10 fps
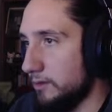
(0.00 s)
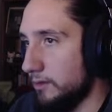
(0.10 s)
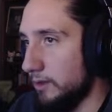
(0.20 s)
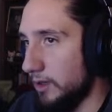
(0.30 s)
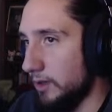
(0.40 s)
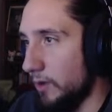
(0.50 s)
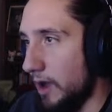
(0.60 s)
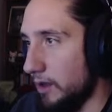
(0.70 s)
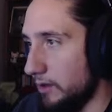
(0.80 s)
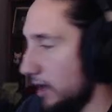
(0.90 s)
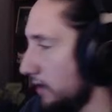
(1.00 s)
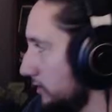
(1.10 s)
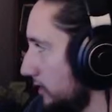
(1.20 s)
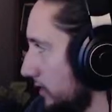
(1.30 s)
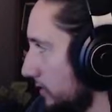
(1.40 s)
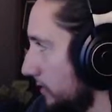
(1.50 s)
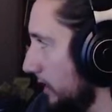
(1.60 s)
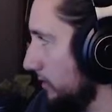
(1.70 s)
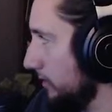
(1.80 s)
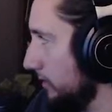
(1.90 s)
writing that to take a
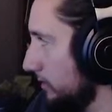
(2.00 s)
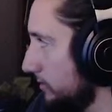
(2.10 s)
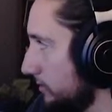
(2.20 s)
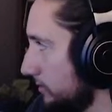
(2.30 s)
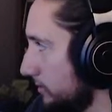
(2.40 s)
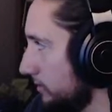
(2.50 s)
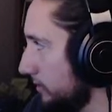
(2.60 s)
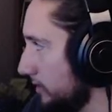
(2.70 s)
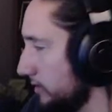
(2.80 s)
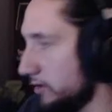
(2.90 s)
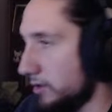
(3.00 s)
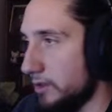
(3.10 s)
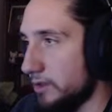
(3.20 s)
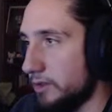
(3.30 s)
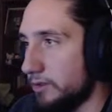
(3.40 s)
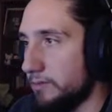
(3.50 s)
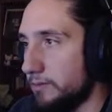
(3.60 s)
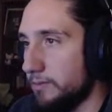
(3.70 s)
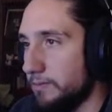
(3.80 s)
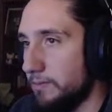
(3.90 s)
vector, because it's
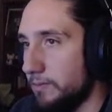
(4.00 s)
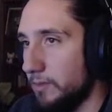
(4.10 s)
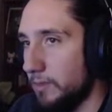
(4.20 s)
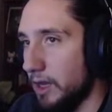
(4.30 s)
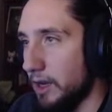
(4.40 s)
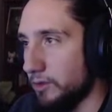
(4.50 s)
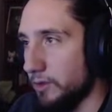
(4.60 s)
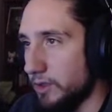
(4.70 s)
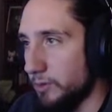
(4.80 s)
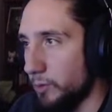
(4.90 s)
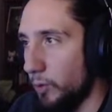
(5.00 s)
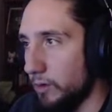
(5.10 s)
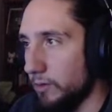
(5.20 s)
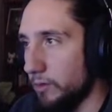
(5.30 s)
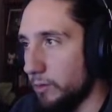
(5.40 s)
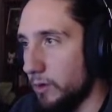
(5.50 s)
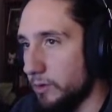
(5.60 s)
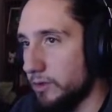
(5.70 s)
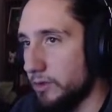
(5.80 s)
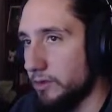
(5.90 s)
that actually seems more
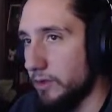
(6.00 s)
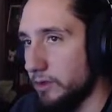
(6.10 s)
verbose than